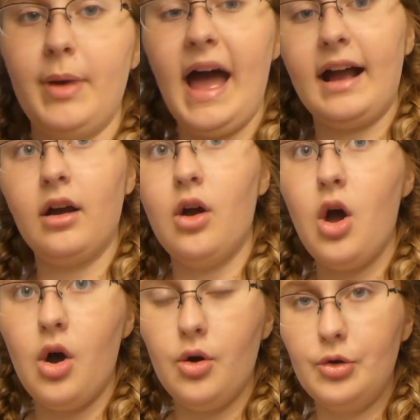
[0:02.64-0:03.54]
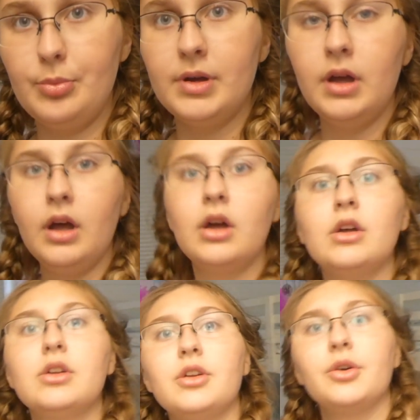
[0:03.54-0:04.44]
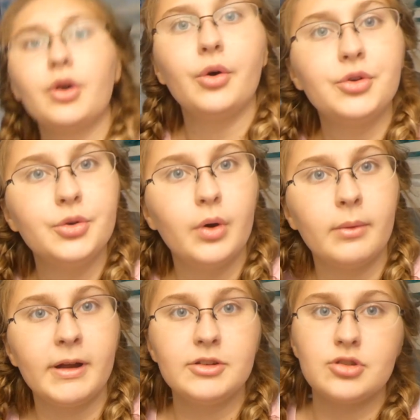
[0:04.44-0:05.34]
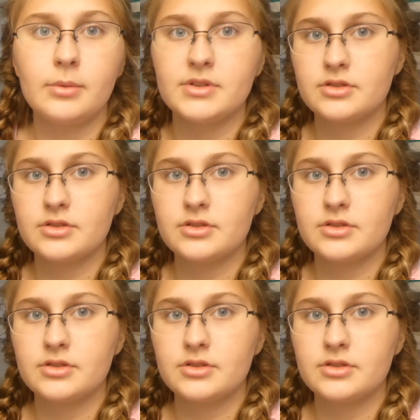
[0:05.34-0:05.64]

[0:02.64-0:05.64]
back home to go to my drama